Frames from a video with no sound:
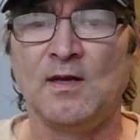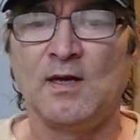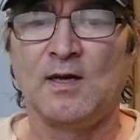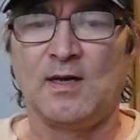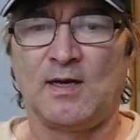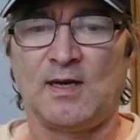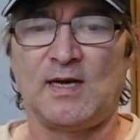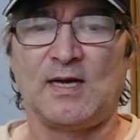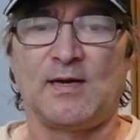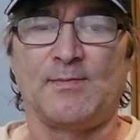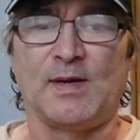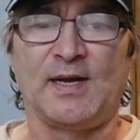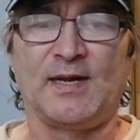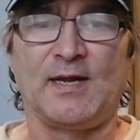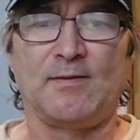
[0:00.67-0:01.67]
Hi,
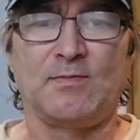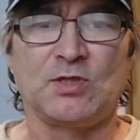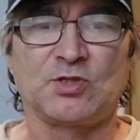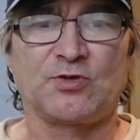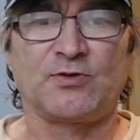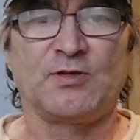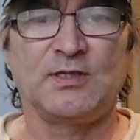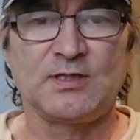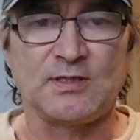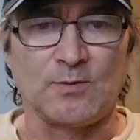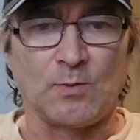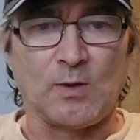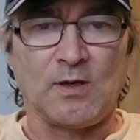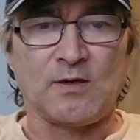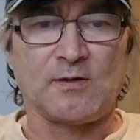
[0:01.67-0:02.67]
my name is Chris and
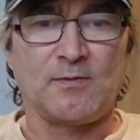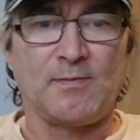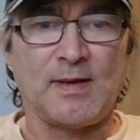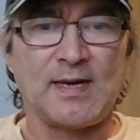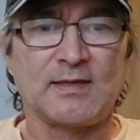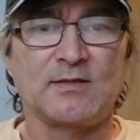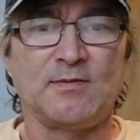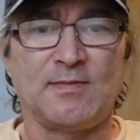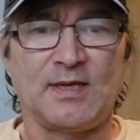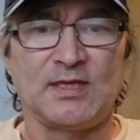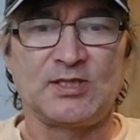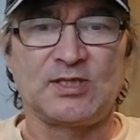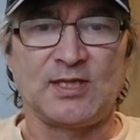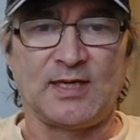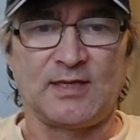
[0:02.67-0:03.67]
welcome back to my
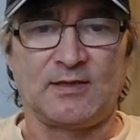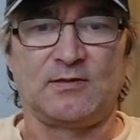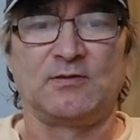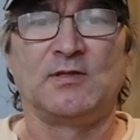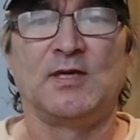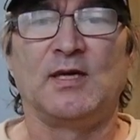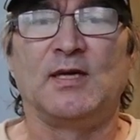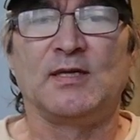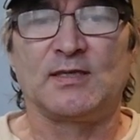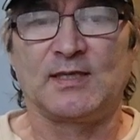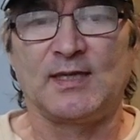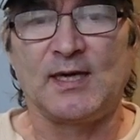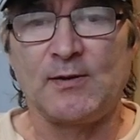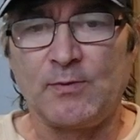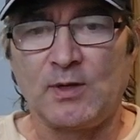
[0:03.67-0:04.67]
channel.
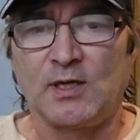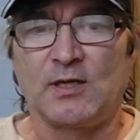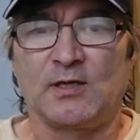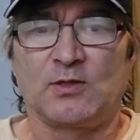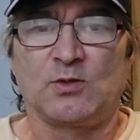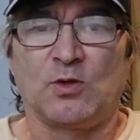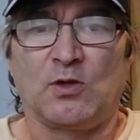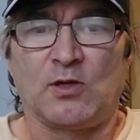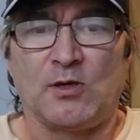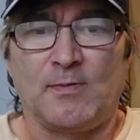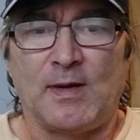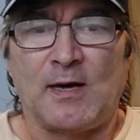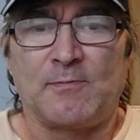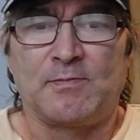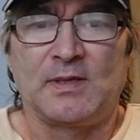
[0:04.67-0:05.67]
Today we're going to talk
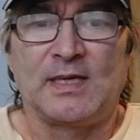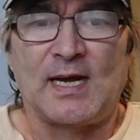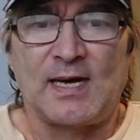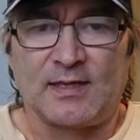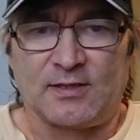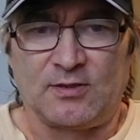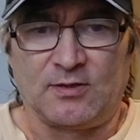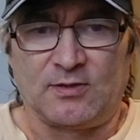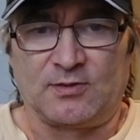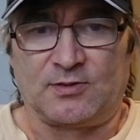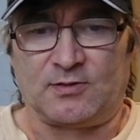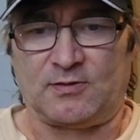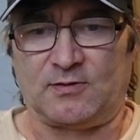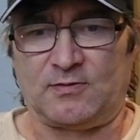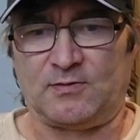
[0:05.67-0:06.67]
about
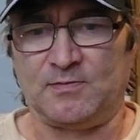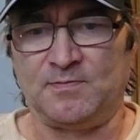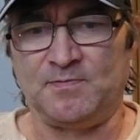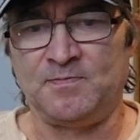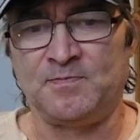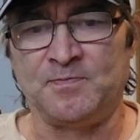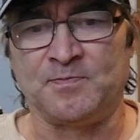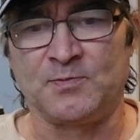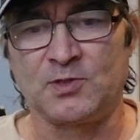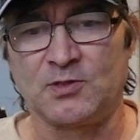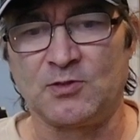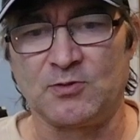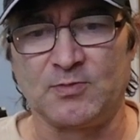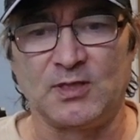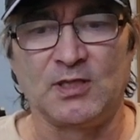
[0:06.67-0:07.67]
binoculars.
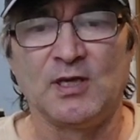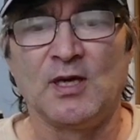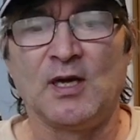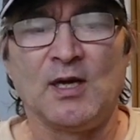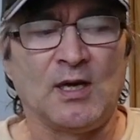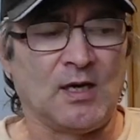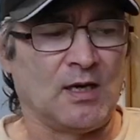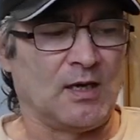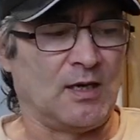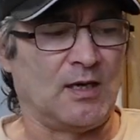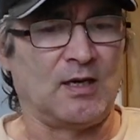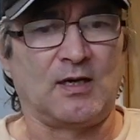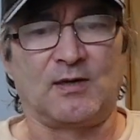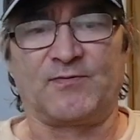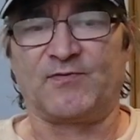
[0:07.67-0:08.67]
Excuse me.
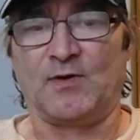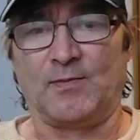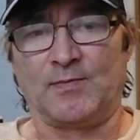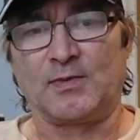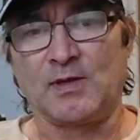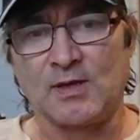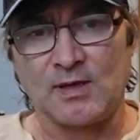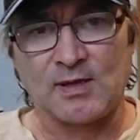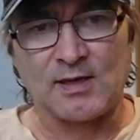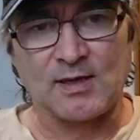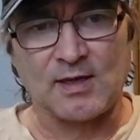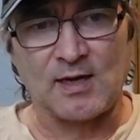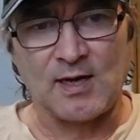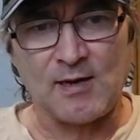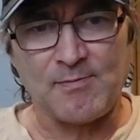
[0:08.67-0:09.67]
From
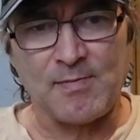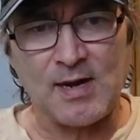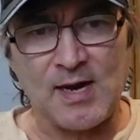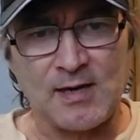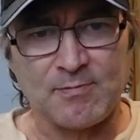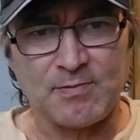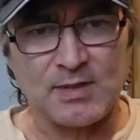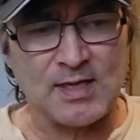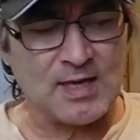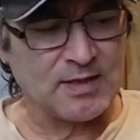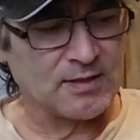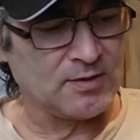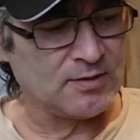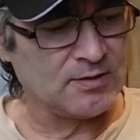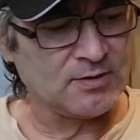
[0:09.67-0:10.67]
compact
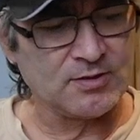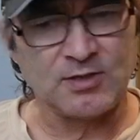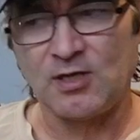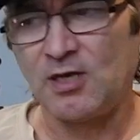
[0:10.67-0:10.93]
binoculars